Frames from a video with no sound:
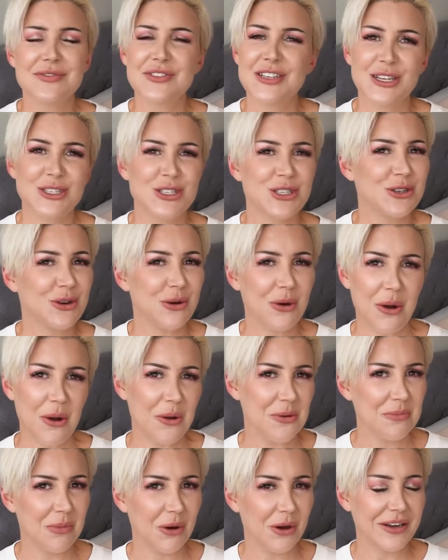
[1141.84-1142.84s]
of touching your
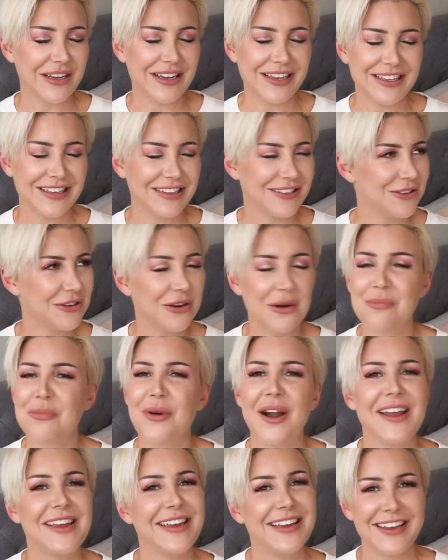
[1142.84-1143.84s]
own body, you're not
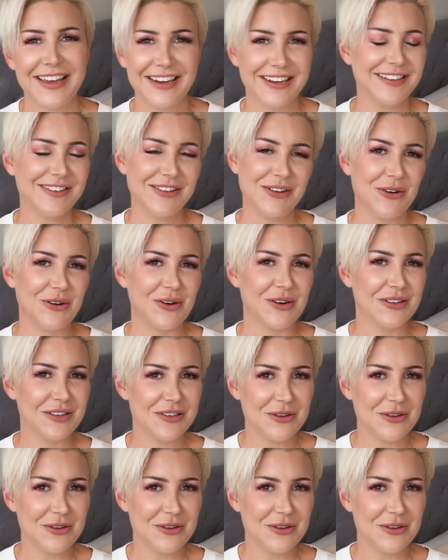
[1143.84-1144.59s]
breaking any law.